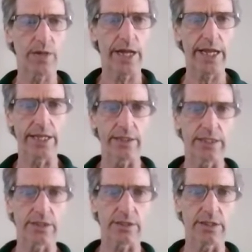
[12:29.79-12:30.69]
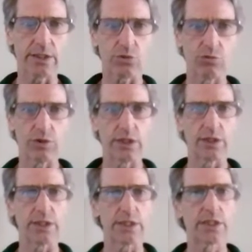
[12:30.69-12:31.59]
hey, let's
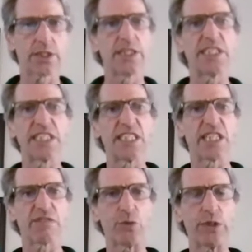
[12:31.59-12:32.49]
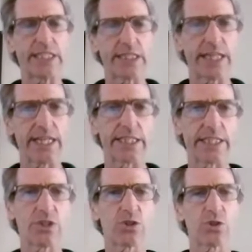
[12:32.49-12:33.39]
really see if we could get
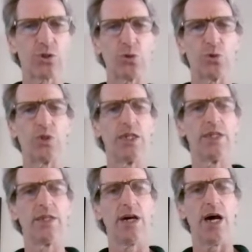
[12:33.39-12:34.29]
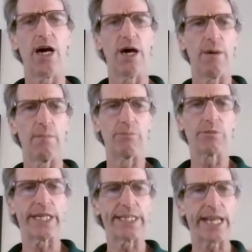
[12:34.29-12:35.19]
into an
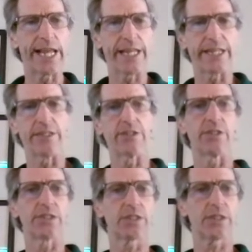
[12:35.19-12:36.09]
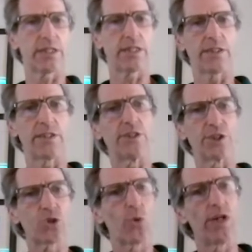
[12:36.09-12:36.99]
8 or a 10 or a
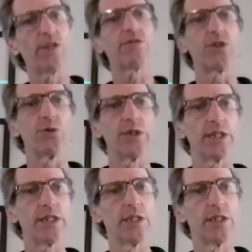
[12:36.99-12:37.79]
12 unit